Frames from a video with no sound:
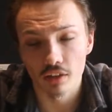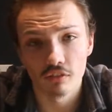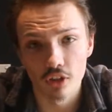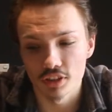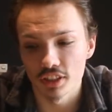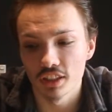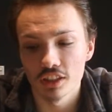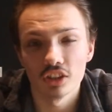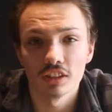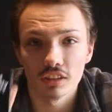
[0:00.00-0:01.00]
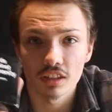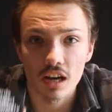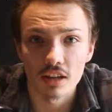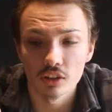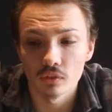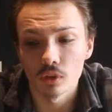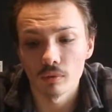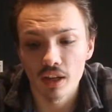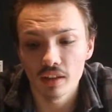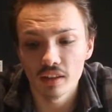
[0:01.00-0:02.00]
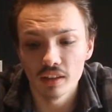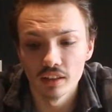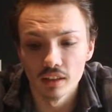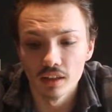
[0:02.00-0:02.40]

First edition Cards of Humanity.